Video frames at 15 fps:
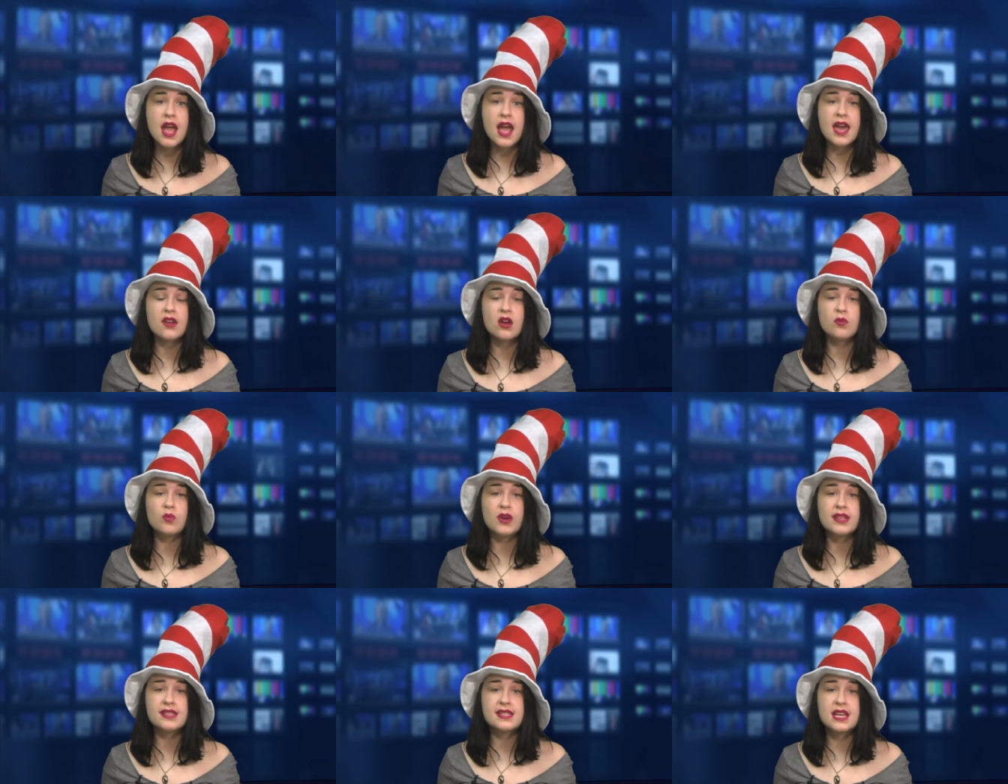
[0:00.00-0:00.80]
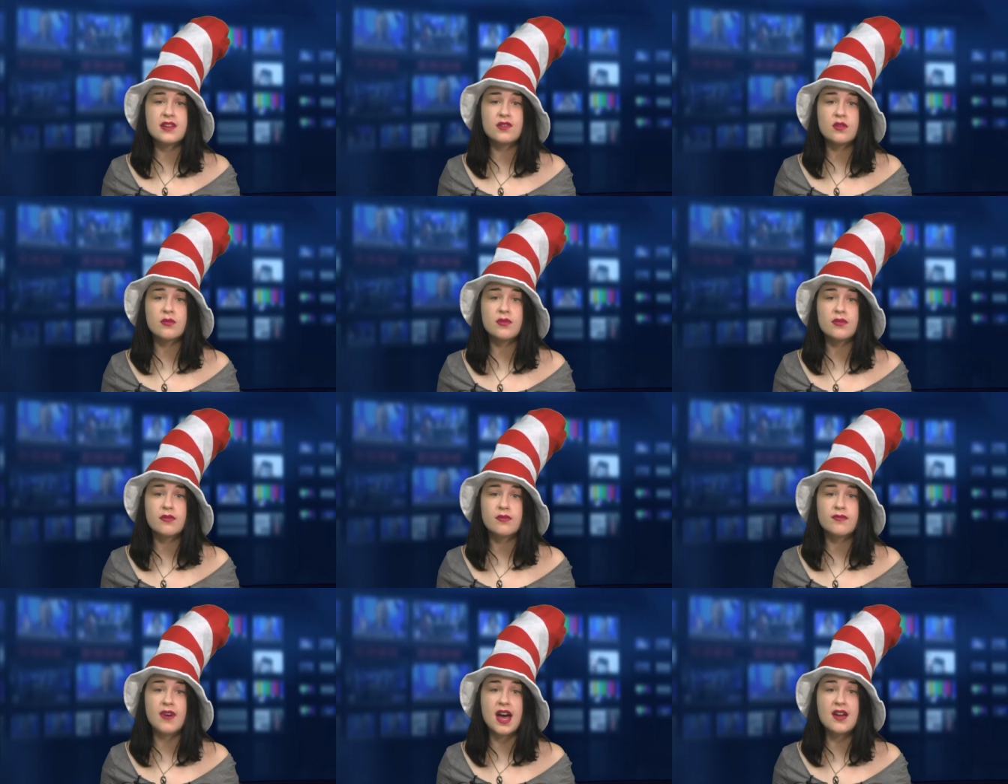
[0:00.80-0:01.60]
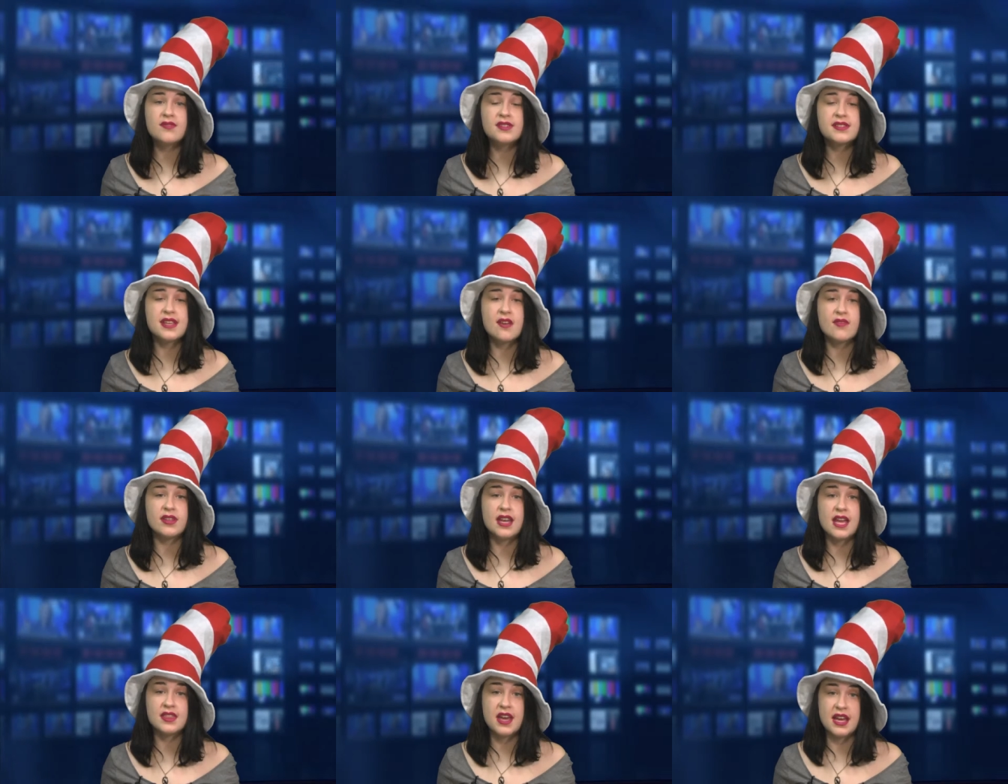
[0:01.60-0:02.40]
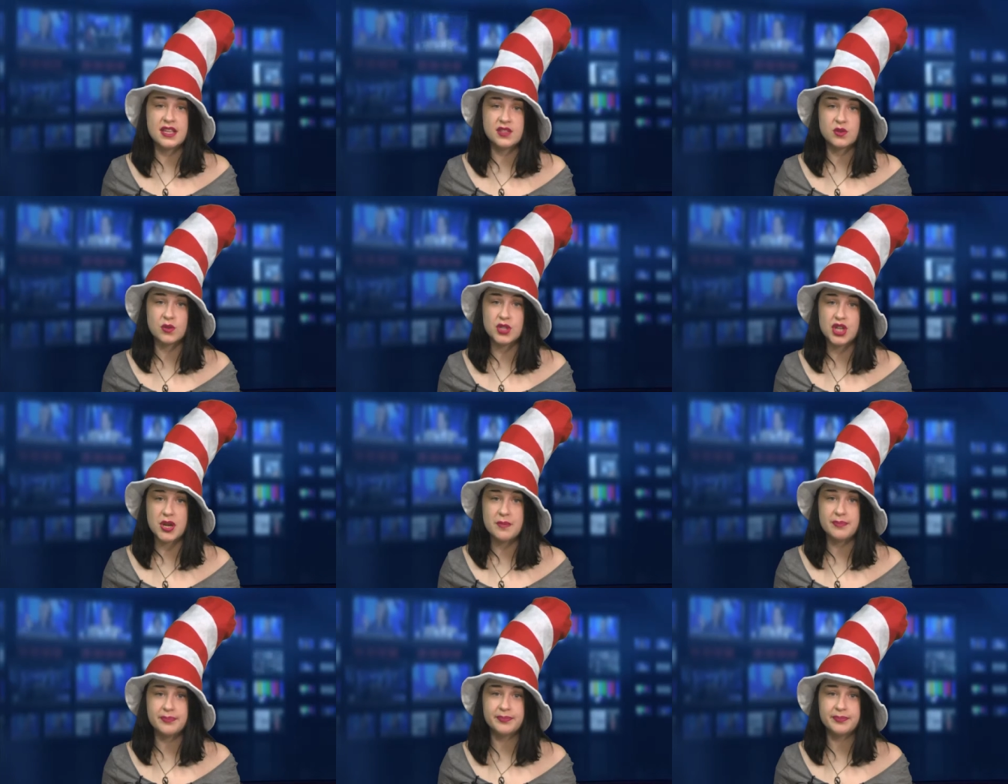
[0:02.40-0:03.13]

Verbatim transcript: and on Wednesday from 5 to 7 at the high school gym.